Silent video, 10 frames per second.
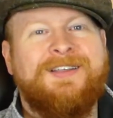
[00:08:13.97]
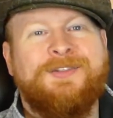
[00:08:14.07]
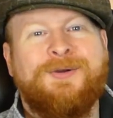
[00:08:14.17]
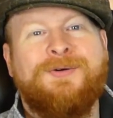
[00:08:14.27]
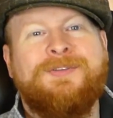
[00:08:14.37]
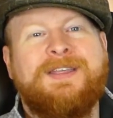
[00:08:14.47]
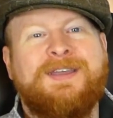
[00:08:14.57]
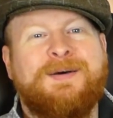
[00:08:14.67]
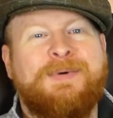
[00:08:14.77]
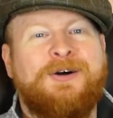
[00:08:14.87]
They're only
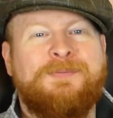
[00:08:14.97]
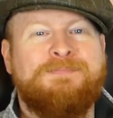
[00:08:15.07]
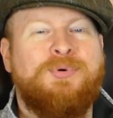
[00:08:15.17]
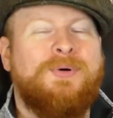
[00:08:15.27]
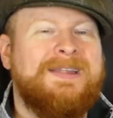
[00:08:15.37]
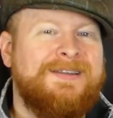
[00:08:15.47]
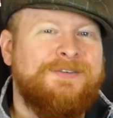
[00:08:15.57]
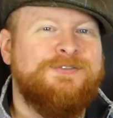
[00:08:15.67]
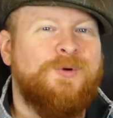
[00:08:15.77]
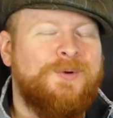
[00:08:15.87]
about
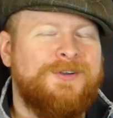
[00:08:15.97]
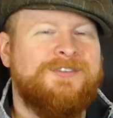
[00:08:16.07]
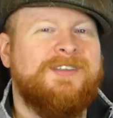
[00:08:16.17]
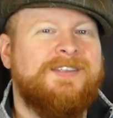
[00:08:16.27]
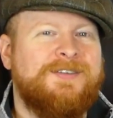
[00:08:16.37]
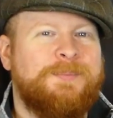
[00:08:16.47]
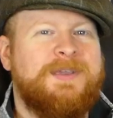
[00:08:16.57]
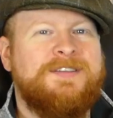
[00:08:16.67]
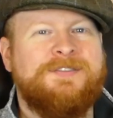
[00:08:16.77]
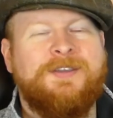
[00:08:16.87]
0.4 cents a
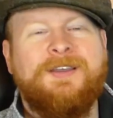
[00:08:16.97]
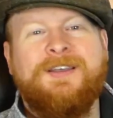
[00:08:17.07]
piece.